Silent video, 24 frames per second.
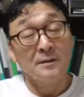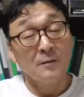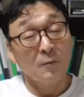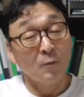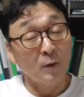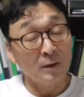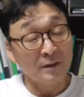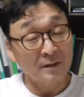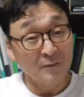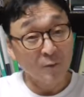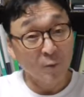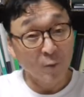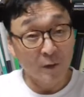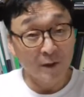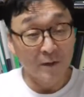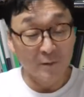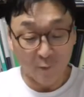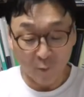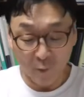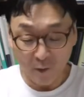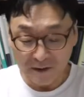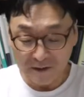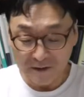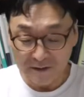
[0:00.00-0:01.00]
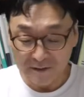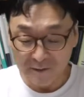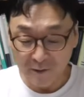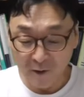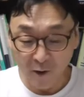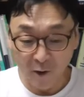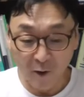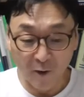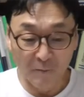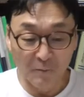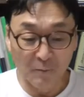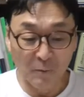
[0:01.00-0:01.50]
what what what his
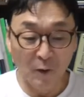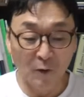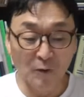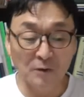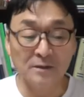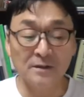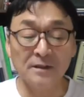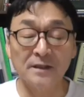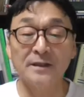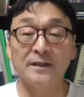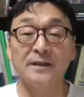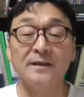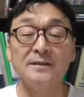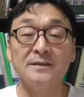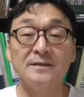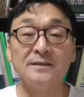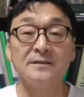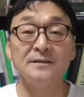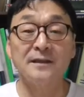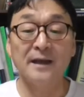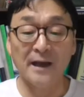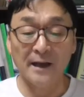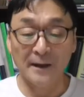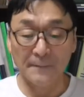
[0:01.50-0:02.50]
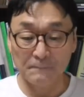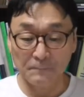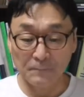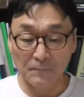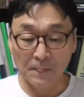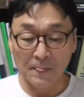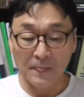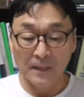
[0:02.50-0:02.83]
whole point is that